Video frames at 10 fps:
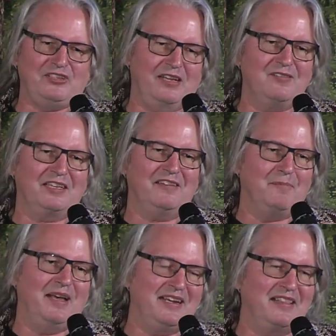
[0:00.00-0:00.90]
They don't give
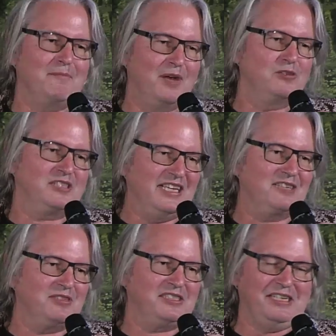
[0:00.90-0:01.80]
money to the most
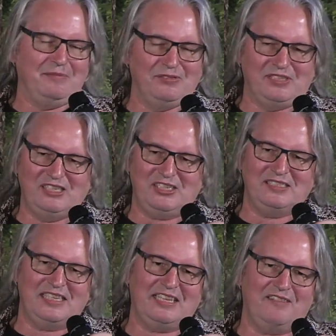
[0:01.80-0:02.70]
interesting
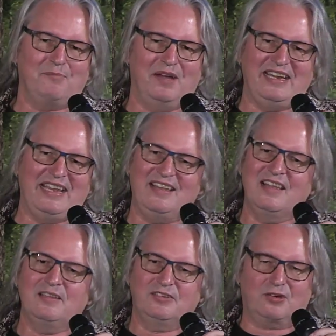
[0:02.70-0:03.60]
musicians. They give money
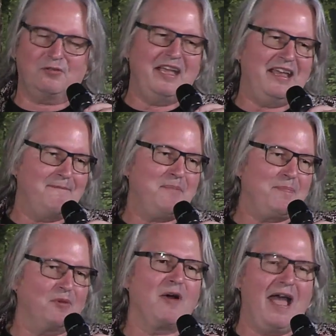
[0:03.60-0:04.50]
to creative
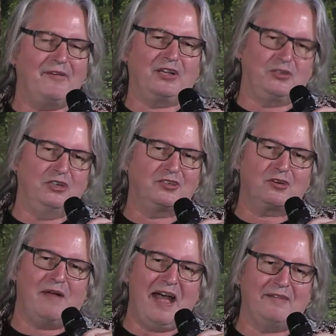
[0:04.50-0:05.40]
people who have a good
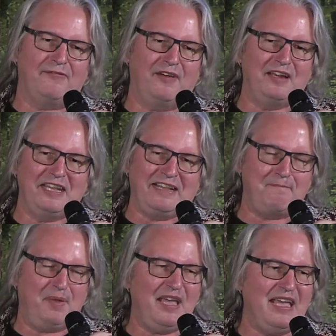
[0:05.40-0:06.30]
crowdfunding
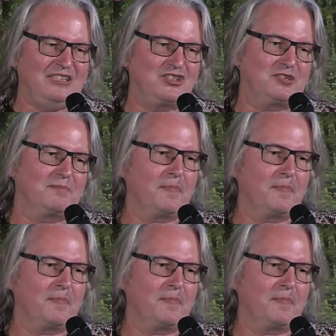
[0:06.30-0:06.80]
pitch.